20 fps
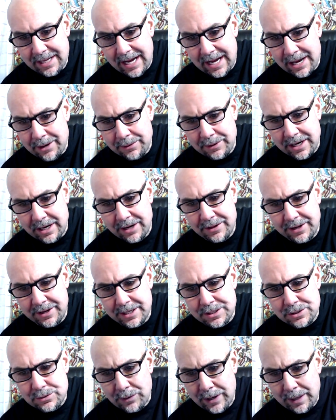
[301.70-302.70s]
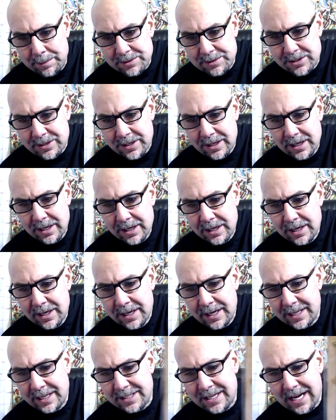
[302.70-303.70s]
I don't care that it's ripped.
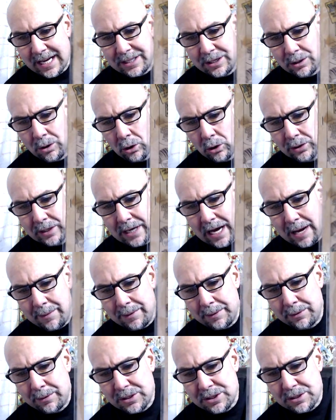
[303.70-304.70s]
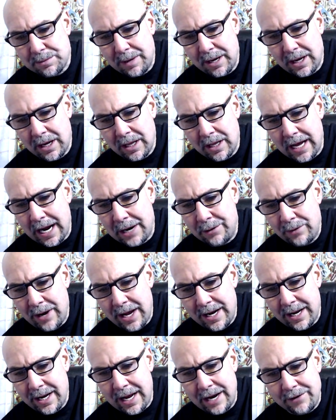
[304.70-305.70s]
It's got the old comic book smell. I read
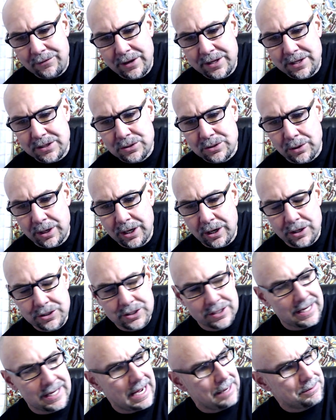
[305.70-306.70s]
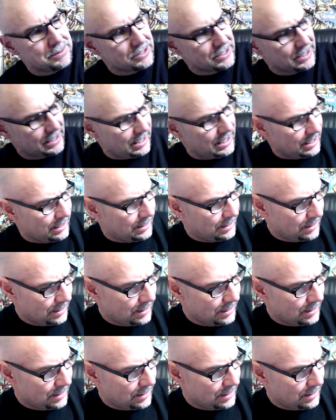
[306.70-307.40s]
it. I read the story 100 times as a kid.